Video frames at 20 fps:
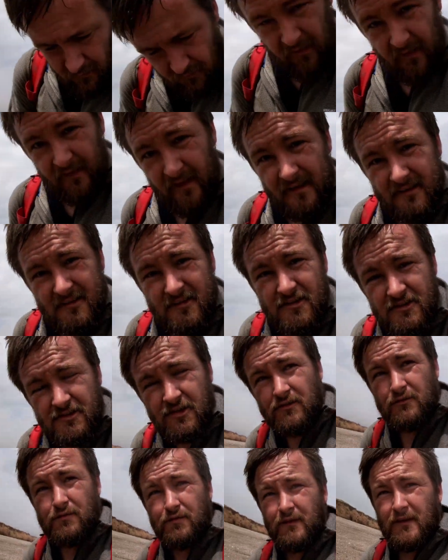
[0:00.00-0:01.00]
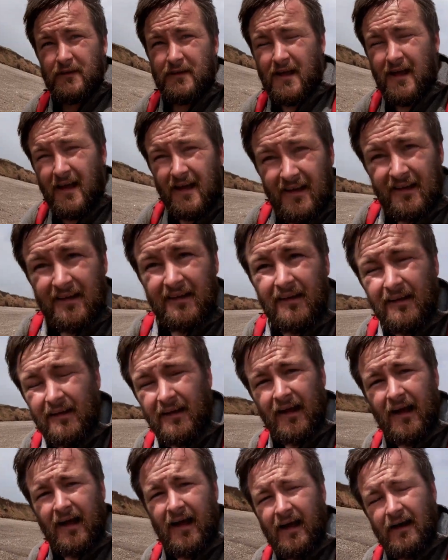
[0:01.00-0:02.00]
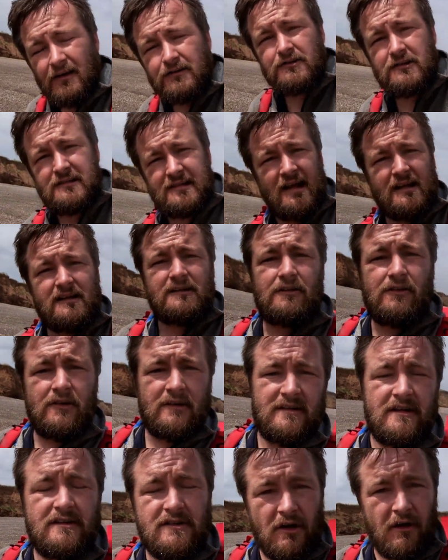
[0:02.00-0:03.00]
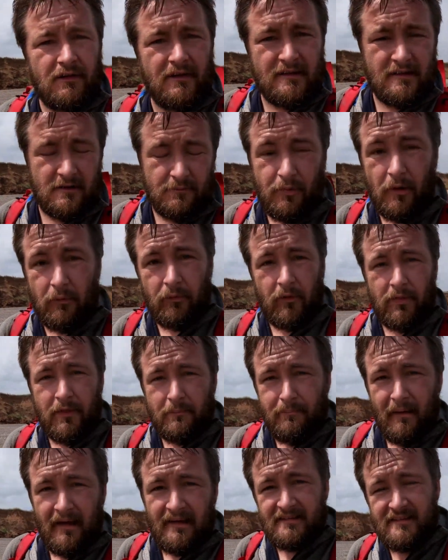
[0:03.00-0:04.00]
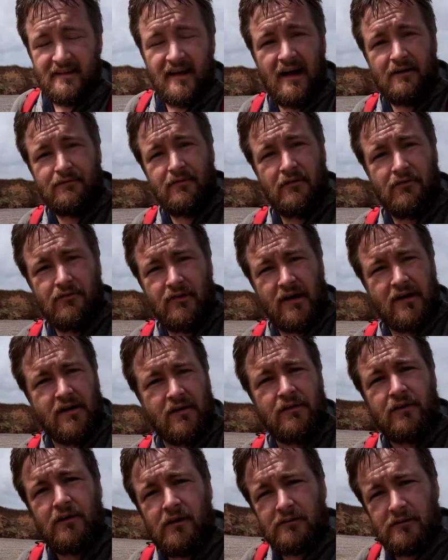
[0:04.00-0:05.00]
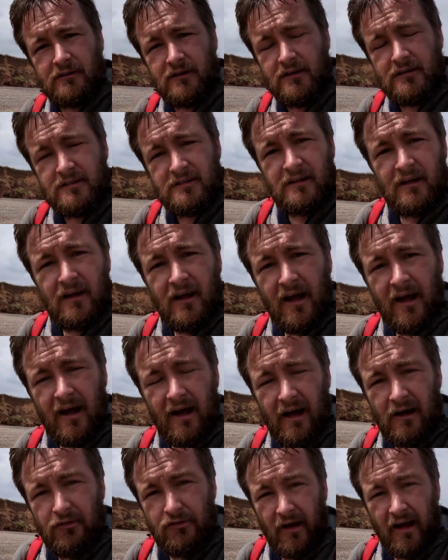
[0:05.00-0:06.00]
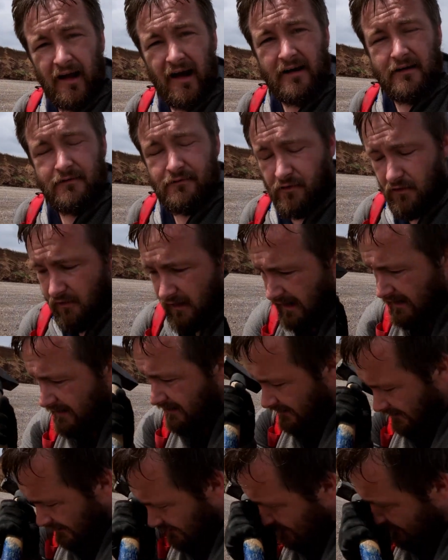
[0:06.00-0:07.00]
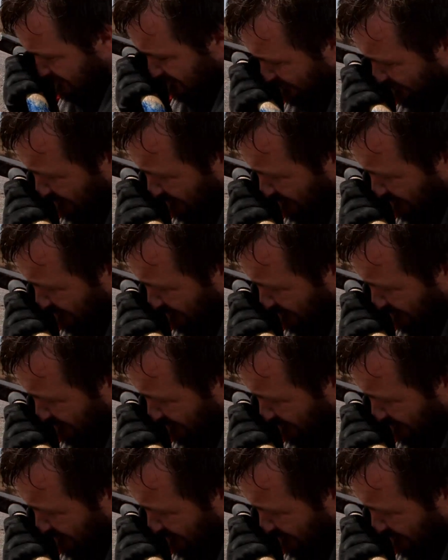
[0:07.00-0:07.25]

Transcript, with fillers: Right, that's us done for the day. Uh, I'll just say to Mr. Jobs, best day I've ever had on the orders uh, regarding providing the you